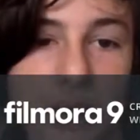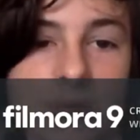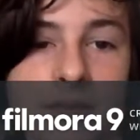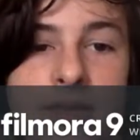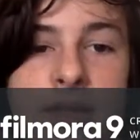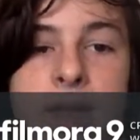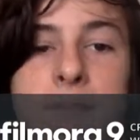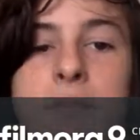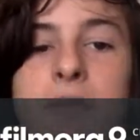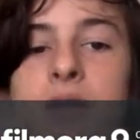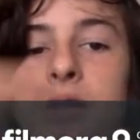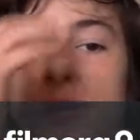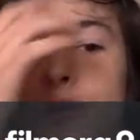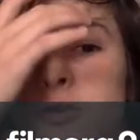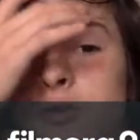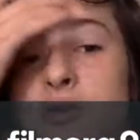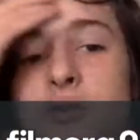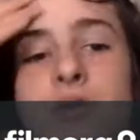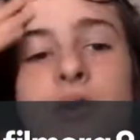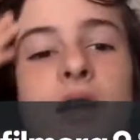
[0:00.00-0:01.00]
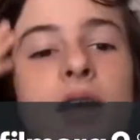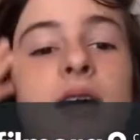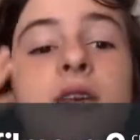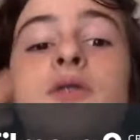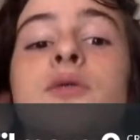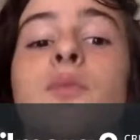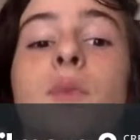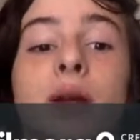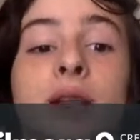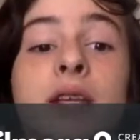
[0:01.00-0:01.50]
An example
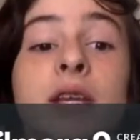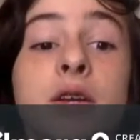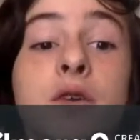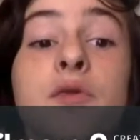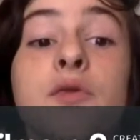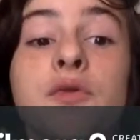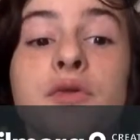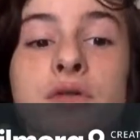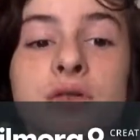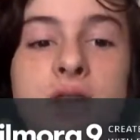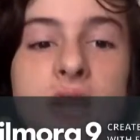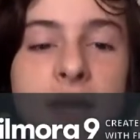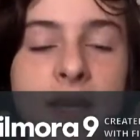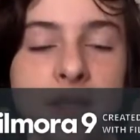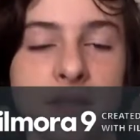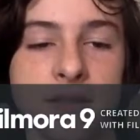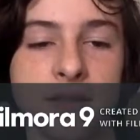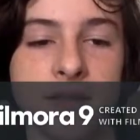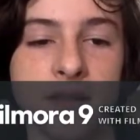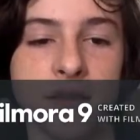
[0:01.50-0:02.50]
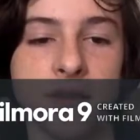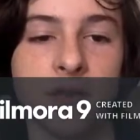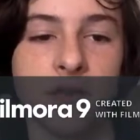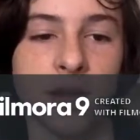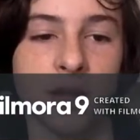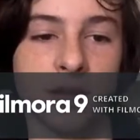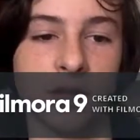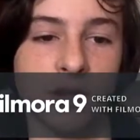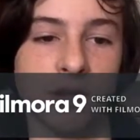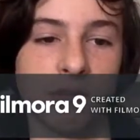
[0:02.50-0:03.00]
when used as the
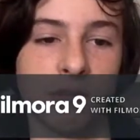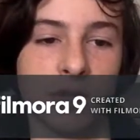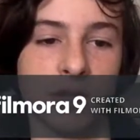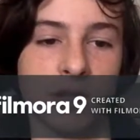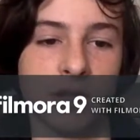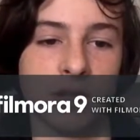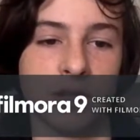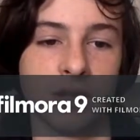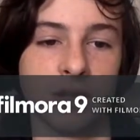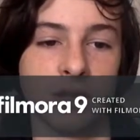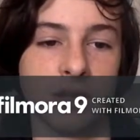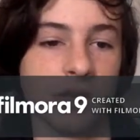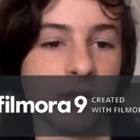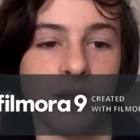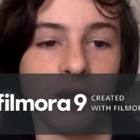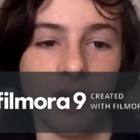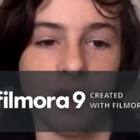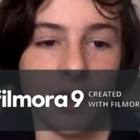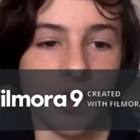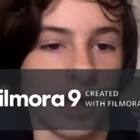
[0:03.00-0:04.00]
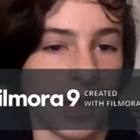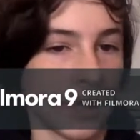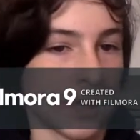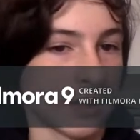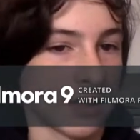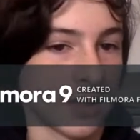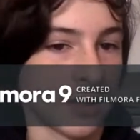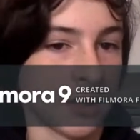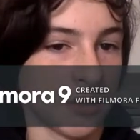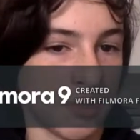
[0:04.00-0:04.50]
indirect object is,
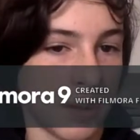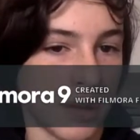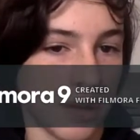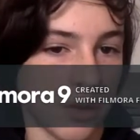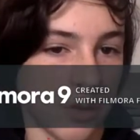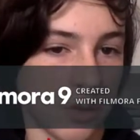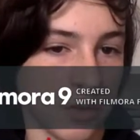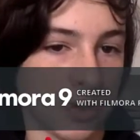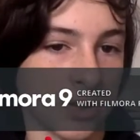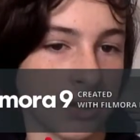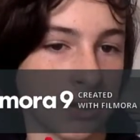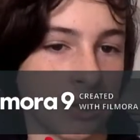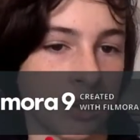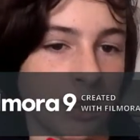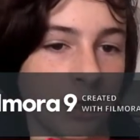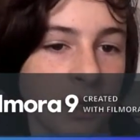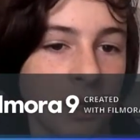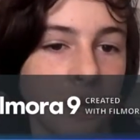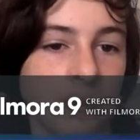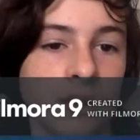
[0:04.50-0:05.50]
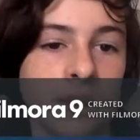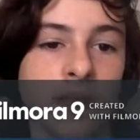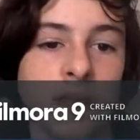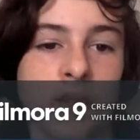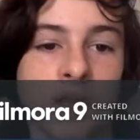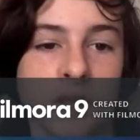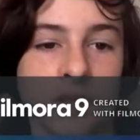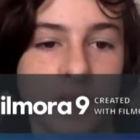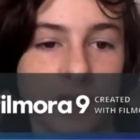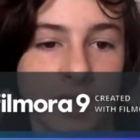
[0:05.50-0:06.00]
I send you my horse,
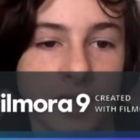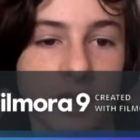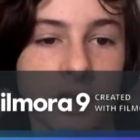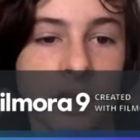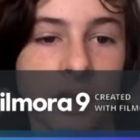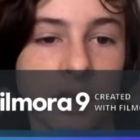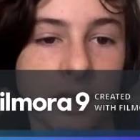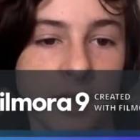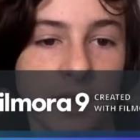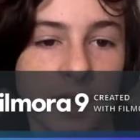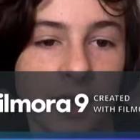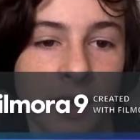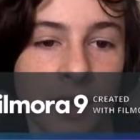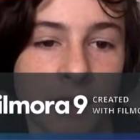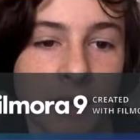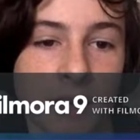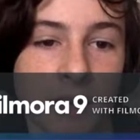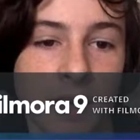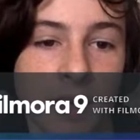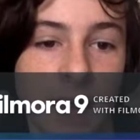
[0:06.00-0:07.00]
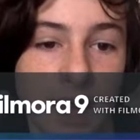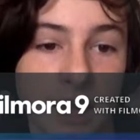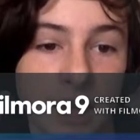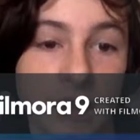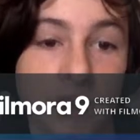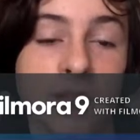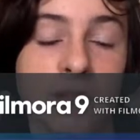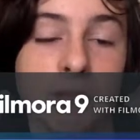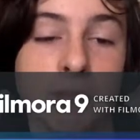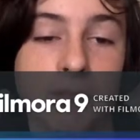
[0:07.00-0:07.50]
ég sendi þér
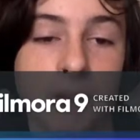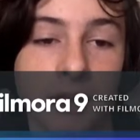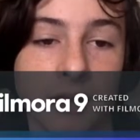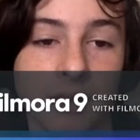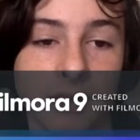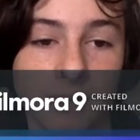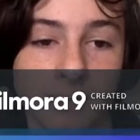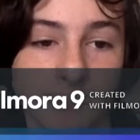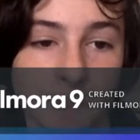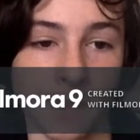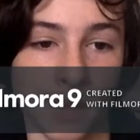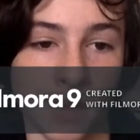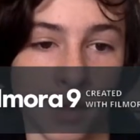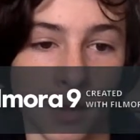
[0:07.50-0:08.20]
hestin minn.